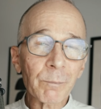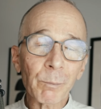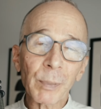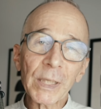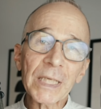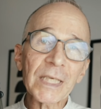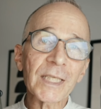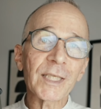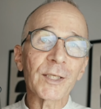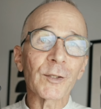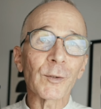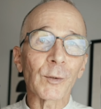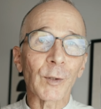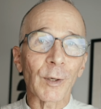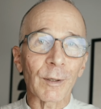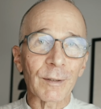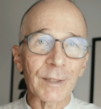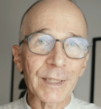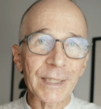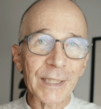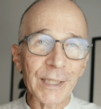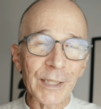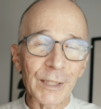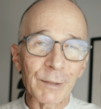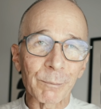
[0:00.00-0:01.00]
please do
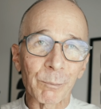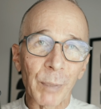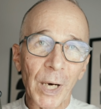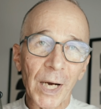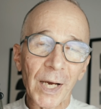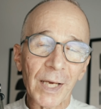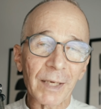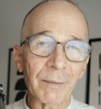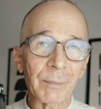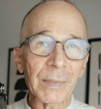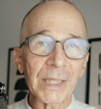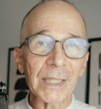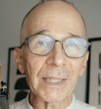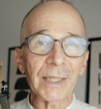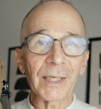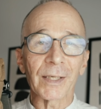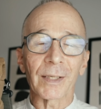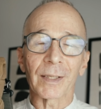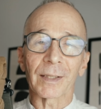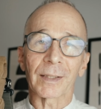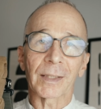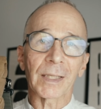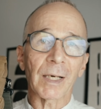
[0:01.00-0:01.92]
consider buying me a